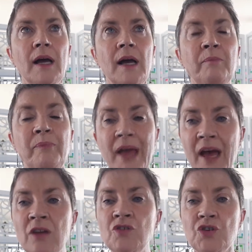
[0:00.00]
a
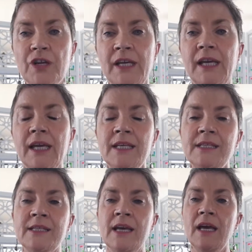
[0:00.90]
boundary
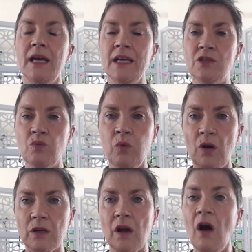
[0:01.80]
is
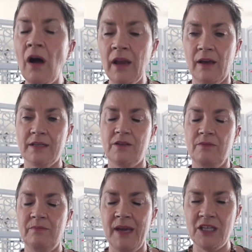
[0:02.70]
what I like to
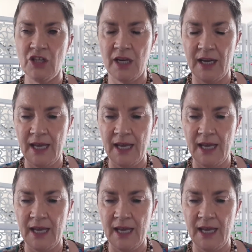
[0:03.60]
imagine